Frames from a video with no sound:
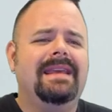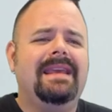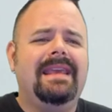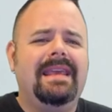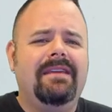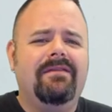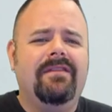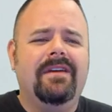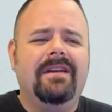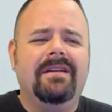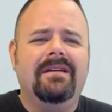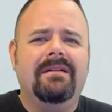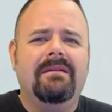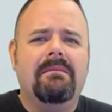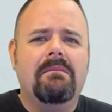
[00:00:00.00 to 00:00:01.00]
even
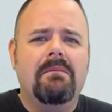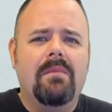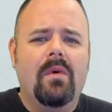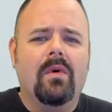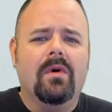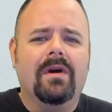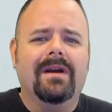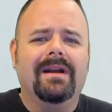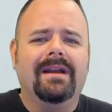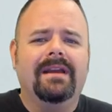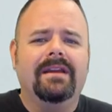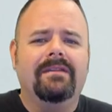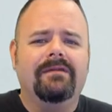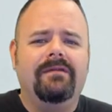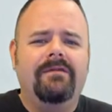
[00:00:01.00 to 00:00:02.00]
more
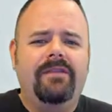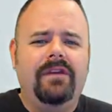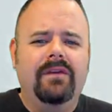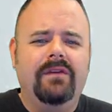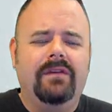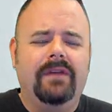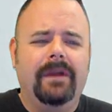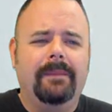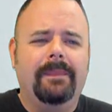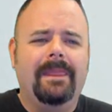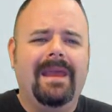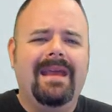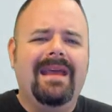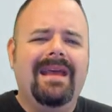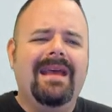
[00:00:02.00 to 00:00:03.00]
confusing.
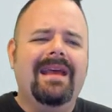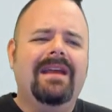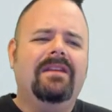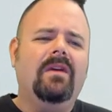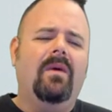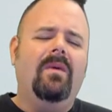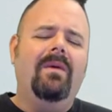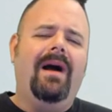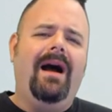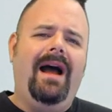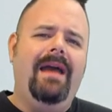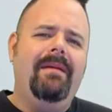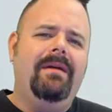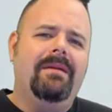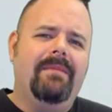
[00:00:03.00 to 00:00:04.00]
So
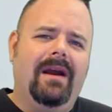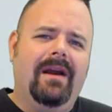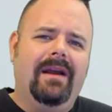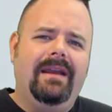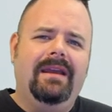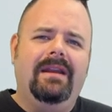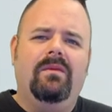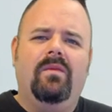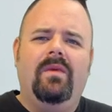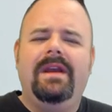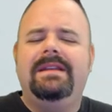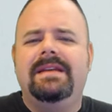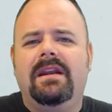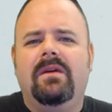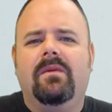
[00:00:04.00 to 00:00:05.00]
I'm an American and we
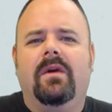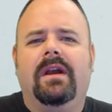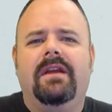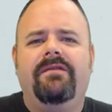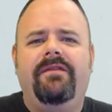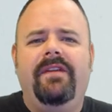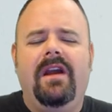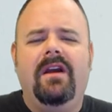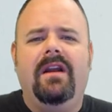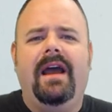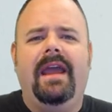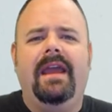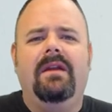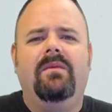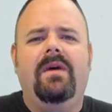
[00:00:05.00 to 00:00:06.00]
tend to work in
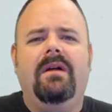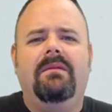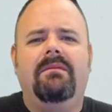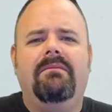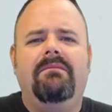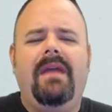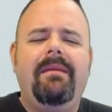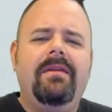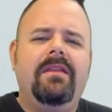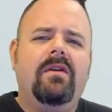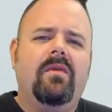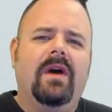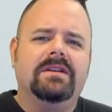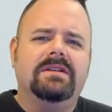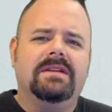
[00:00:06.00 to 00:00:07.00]
Fahrenheit. Well, maybe the
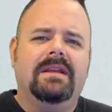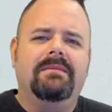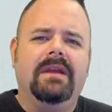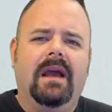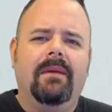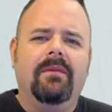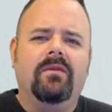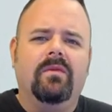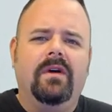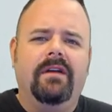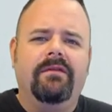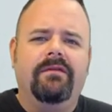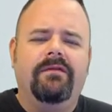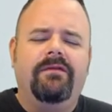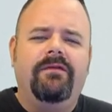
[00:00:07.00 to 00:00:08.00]
question then becomes one
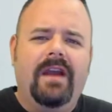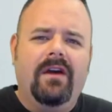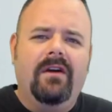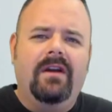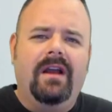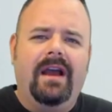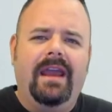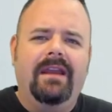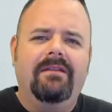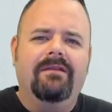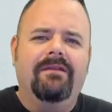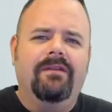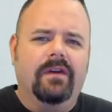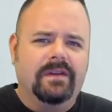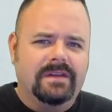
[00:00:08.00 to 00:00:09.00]
of Fahrenheit
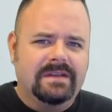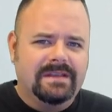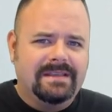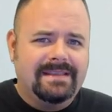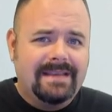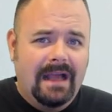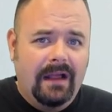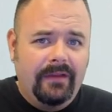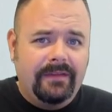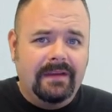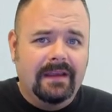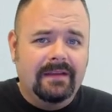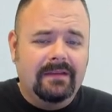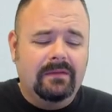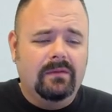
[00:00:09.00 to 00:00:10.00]
versus
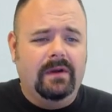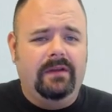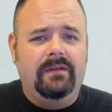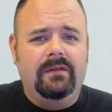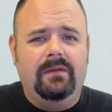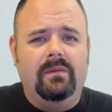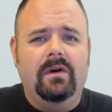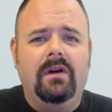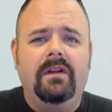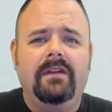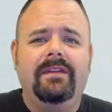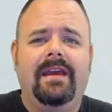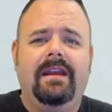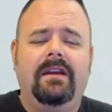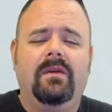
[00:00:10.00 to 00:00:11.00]
Celsius, the rest of the world
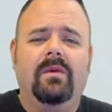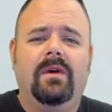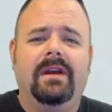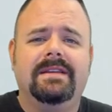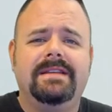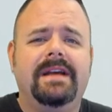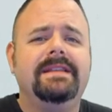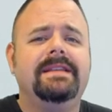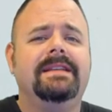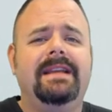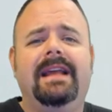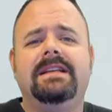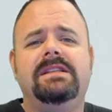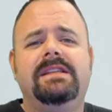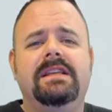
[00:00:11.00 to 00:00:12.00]
tending to work in Celsius.
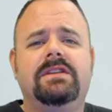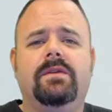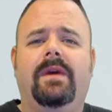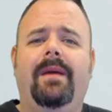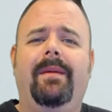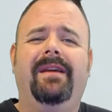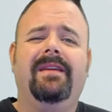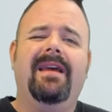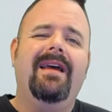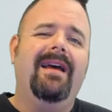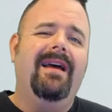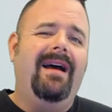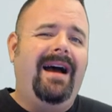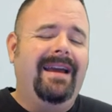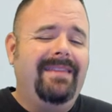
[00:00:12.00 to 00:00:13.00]
And actually in ceramics,
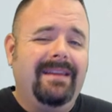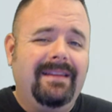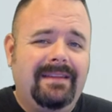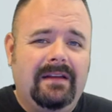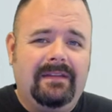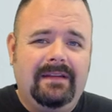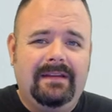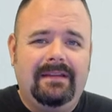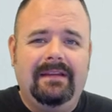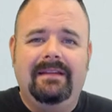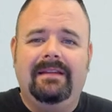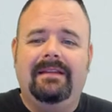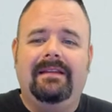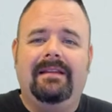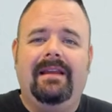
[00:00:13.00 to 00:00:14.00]
I think Celsius
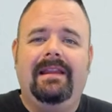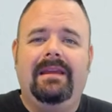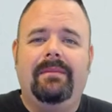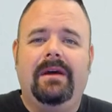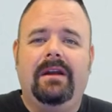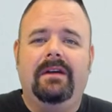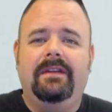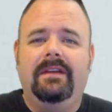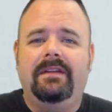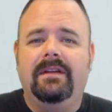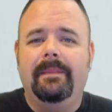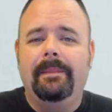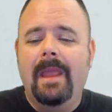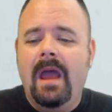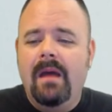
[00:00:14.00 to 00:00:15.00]
is a slightly better
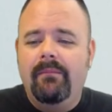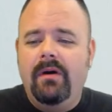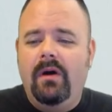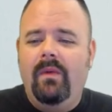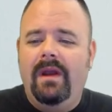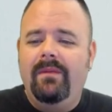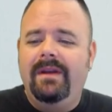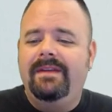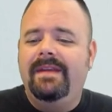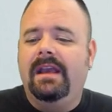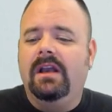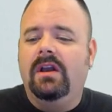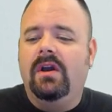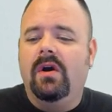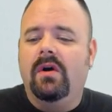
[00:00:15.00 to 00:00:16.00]
system. But when we
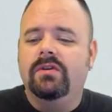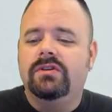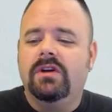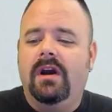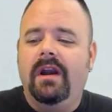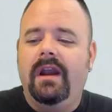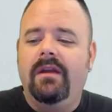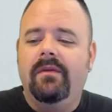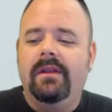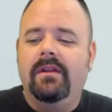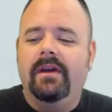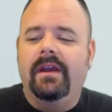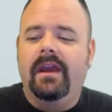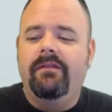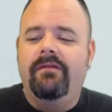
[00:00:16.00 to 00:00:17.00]
take a cone chart and we
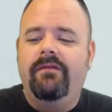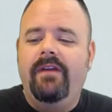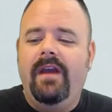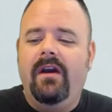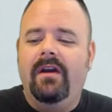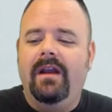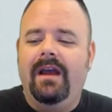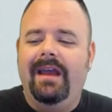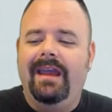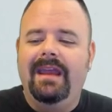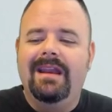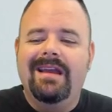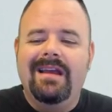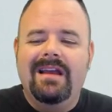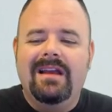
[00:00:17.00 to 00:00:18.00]
look at
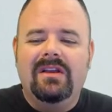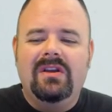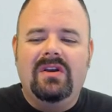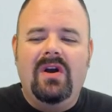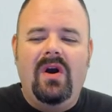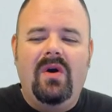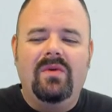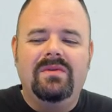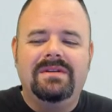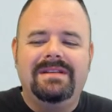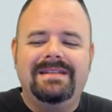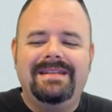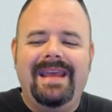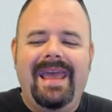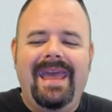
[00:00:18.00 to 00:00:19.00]
Fahrenheit, cone
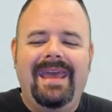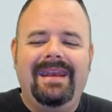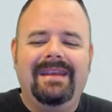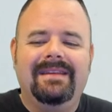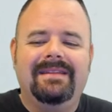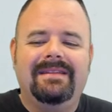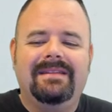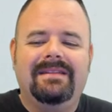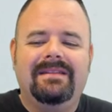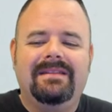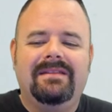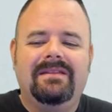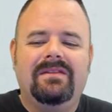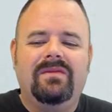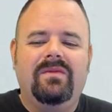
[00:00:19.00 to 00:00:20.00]
10 is
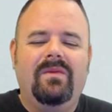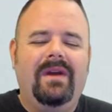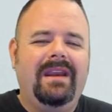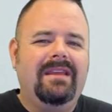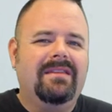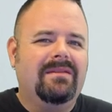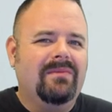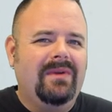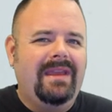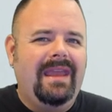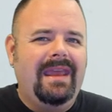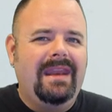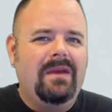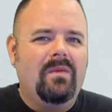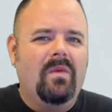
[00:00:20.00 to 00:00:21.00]

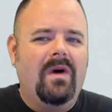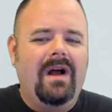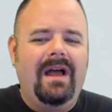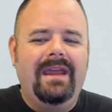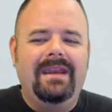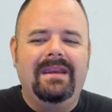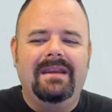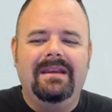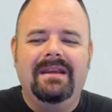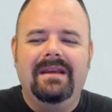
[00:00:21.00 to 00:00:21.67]
2381 and